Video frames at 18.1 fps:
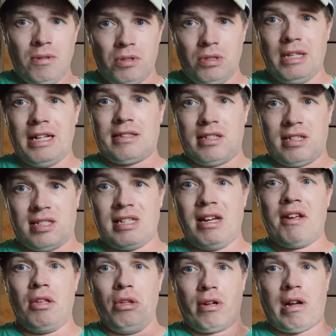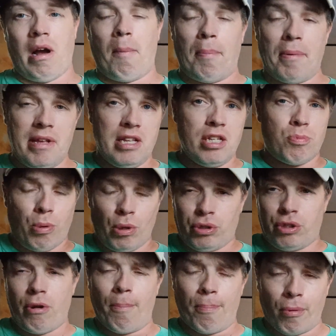let the cellular companies
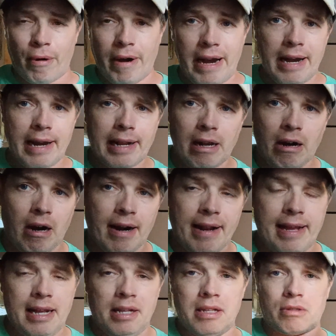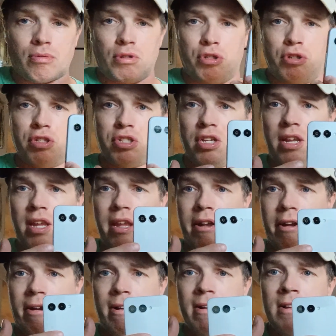put their branding on it, and that's what you see
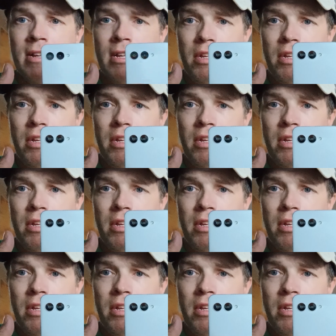here.